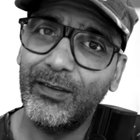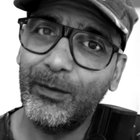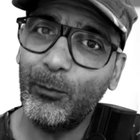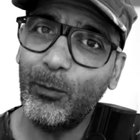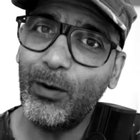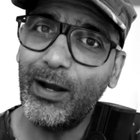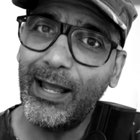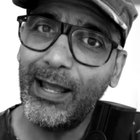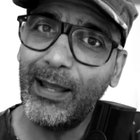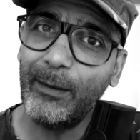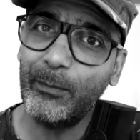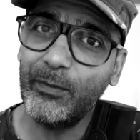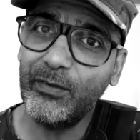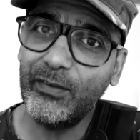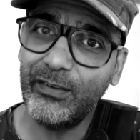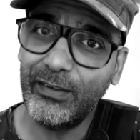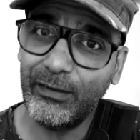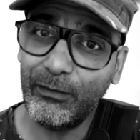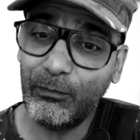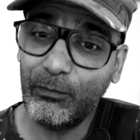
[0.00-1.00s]
what
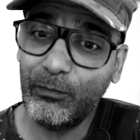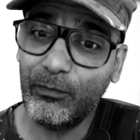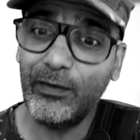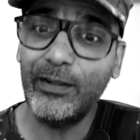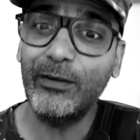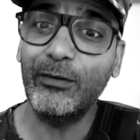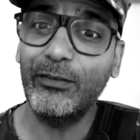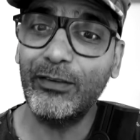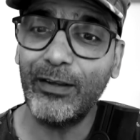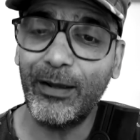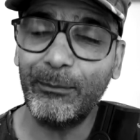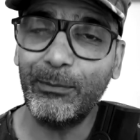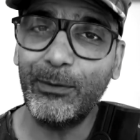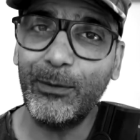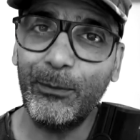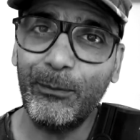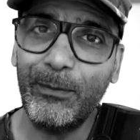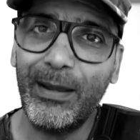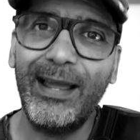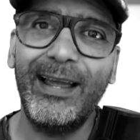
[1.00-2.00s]
happens, it fills up
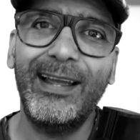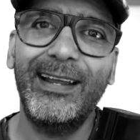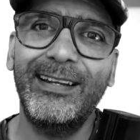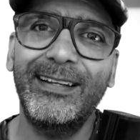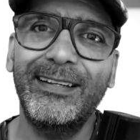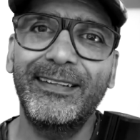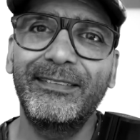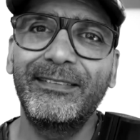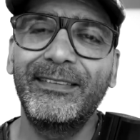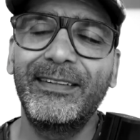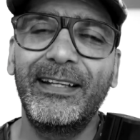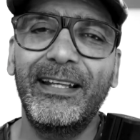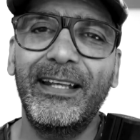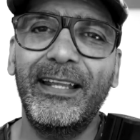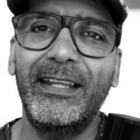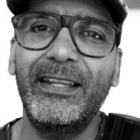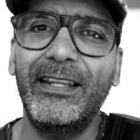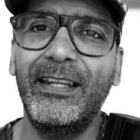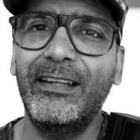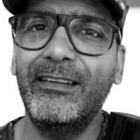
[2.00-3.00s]
your Mac,
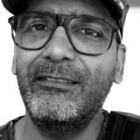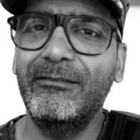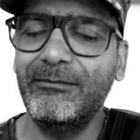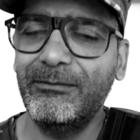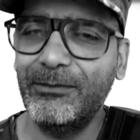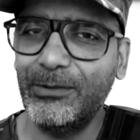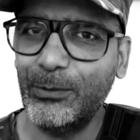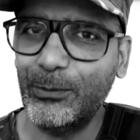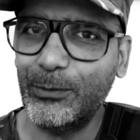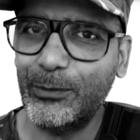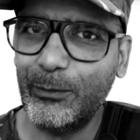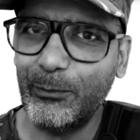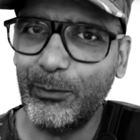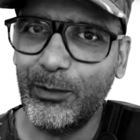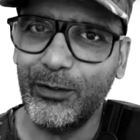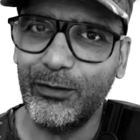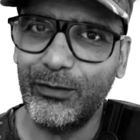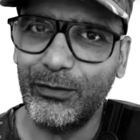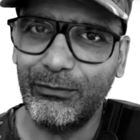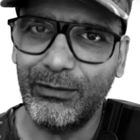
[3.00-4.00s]
and then your
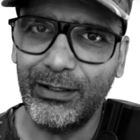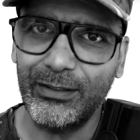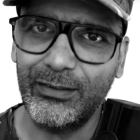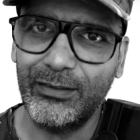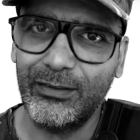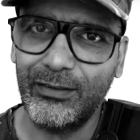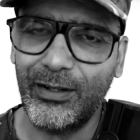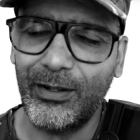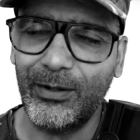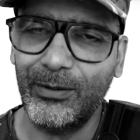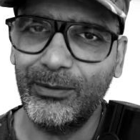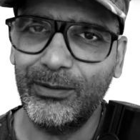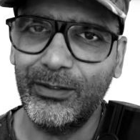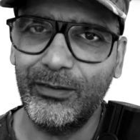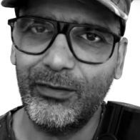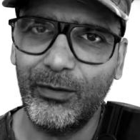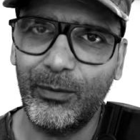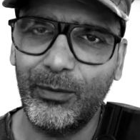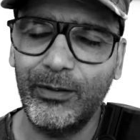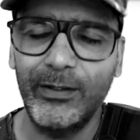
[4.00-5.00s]
computer runs slow and
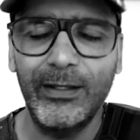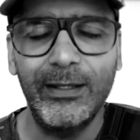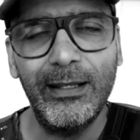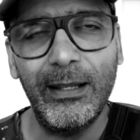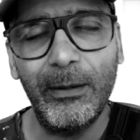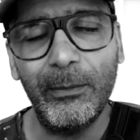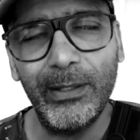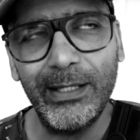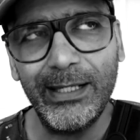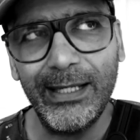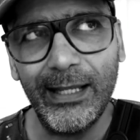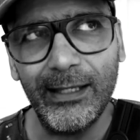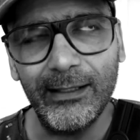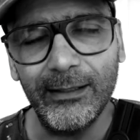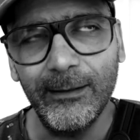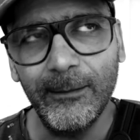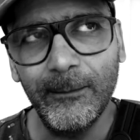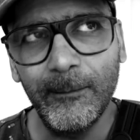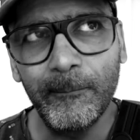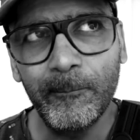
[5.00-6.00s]
so on. Now, again,
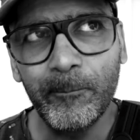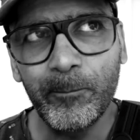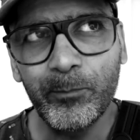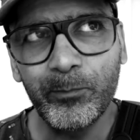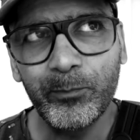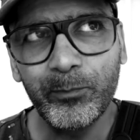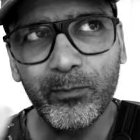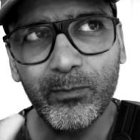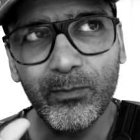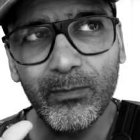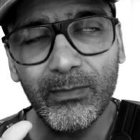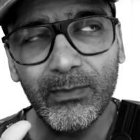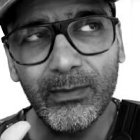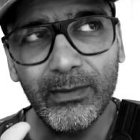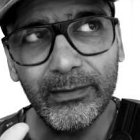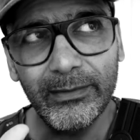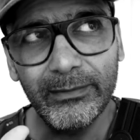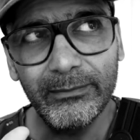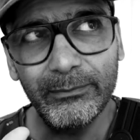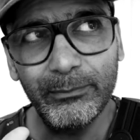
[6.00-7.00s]

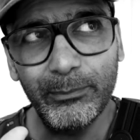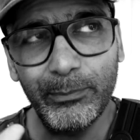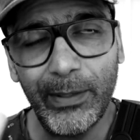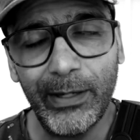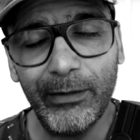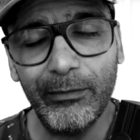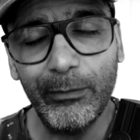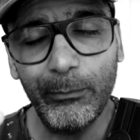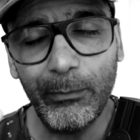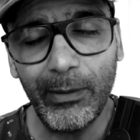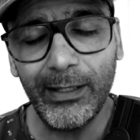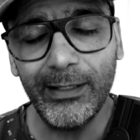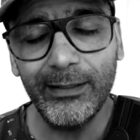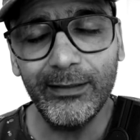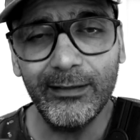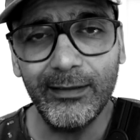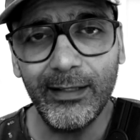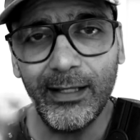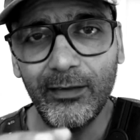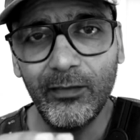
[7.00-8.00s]
bear in mind
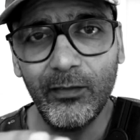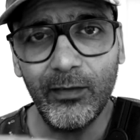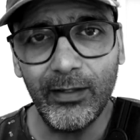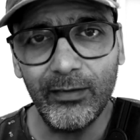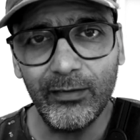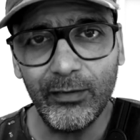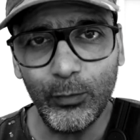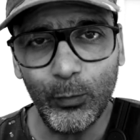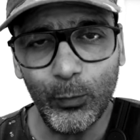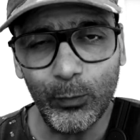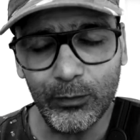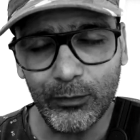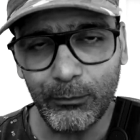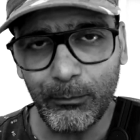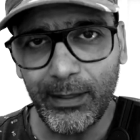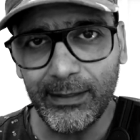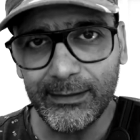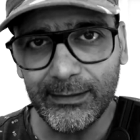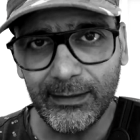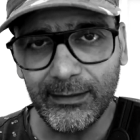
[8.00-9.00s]
that there's an
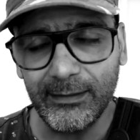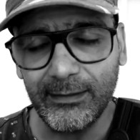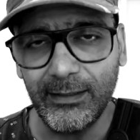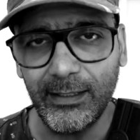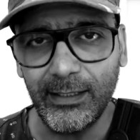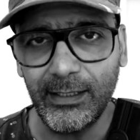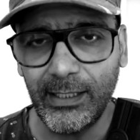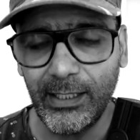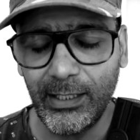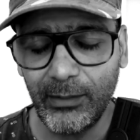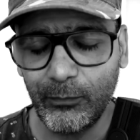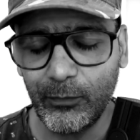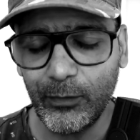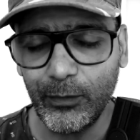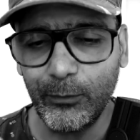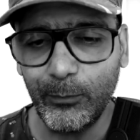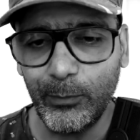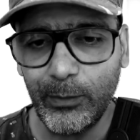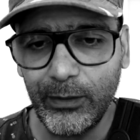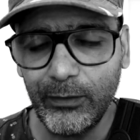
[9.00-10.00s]
automatic thing. If the
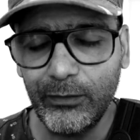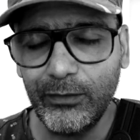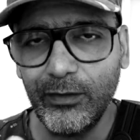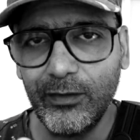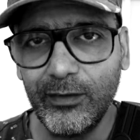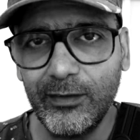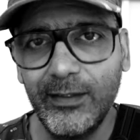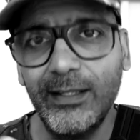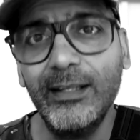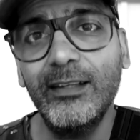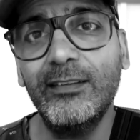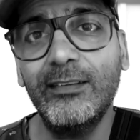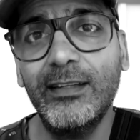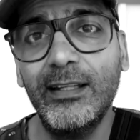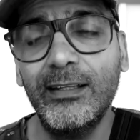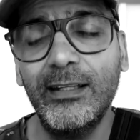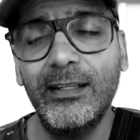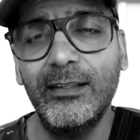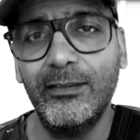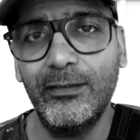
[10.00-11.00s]
computer thinks
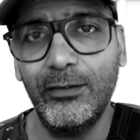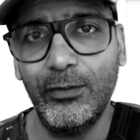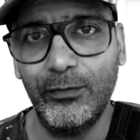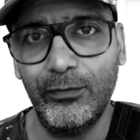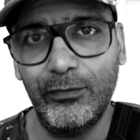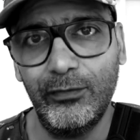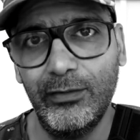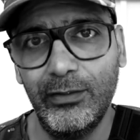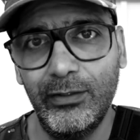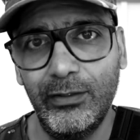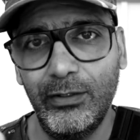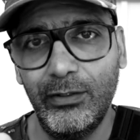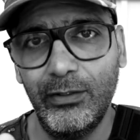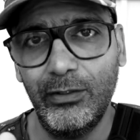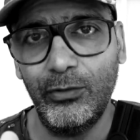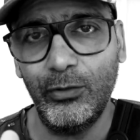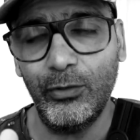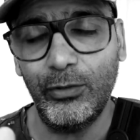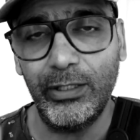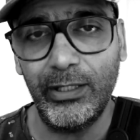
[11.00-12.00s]
that there's
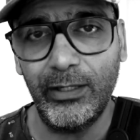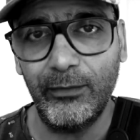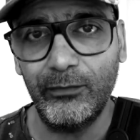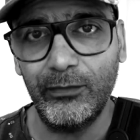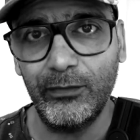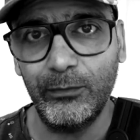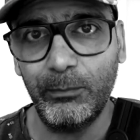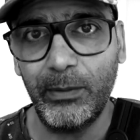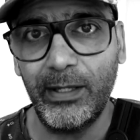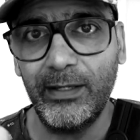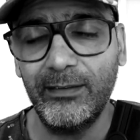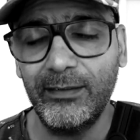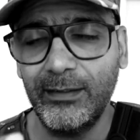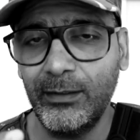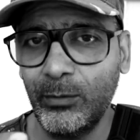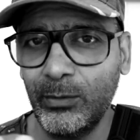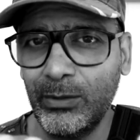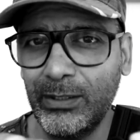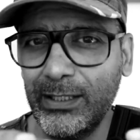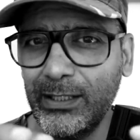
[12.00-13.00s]
not enough space, it
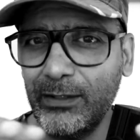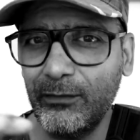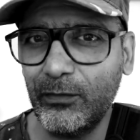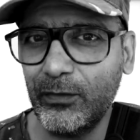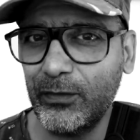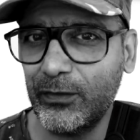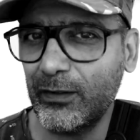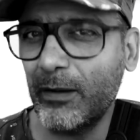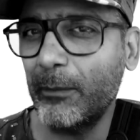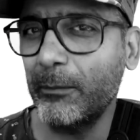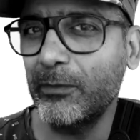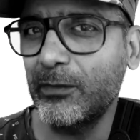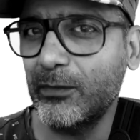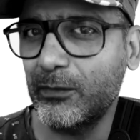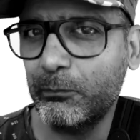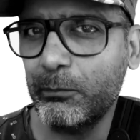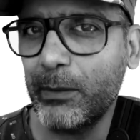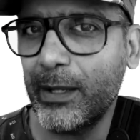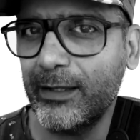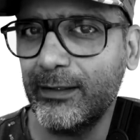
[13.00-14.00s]
will leave some
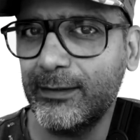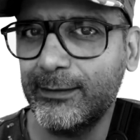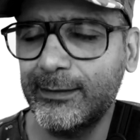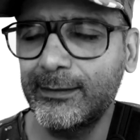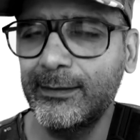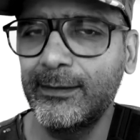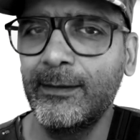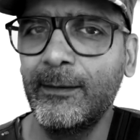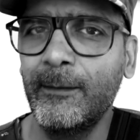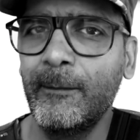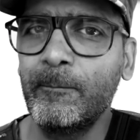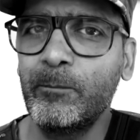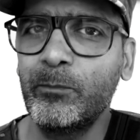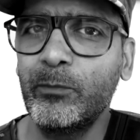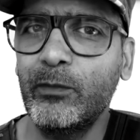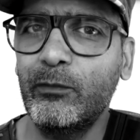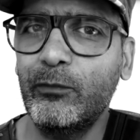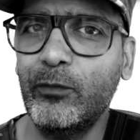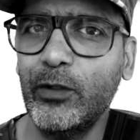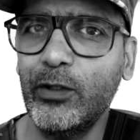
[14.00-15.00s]
space for